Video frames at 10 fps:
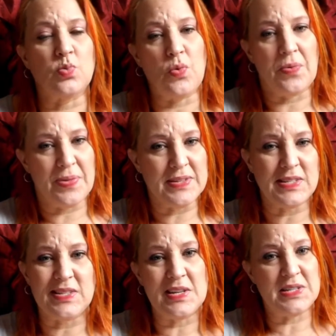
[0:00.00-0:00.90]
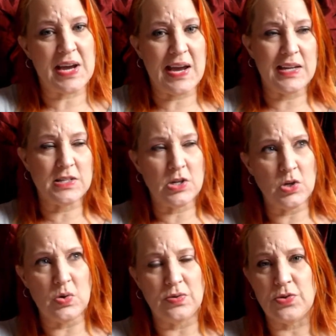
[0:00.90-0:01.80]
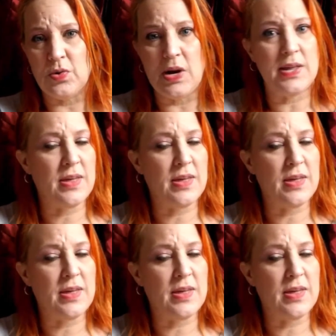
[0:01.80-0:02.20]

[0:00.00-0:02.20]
Well, this is the day two, three.